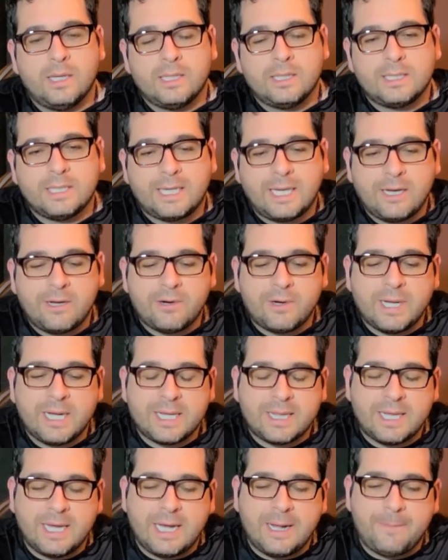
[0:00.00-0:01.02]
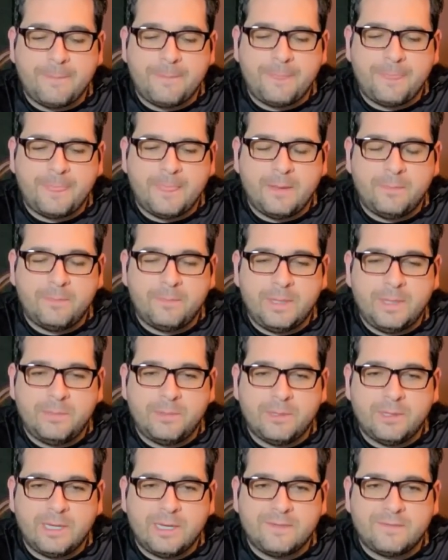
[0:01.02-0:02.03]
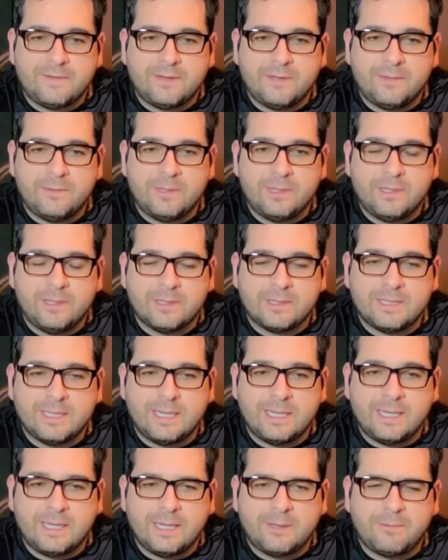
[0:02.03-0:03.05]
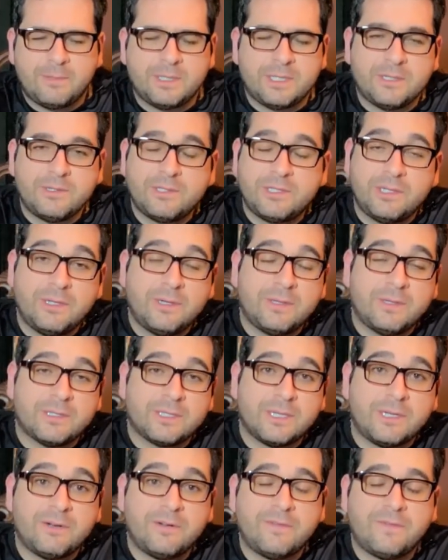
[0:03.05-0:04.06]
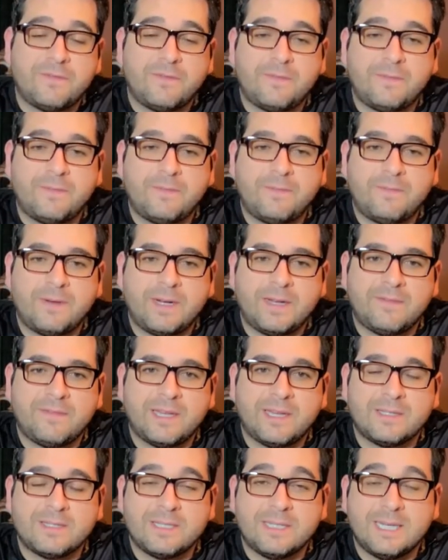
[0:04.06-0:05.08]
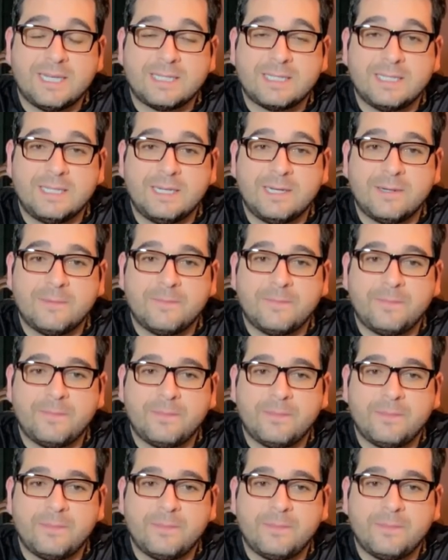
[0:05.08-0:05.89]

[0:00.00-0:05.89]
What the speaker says: To counteract that, people often will say like, well, don't you know there's 105,000 deaths a year?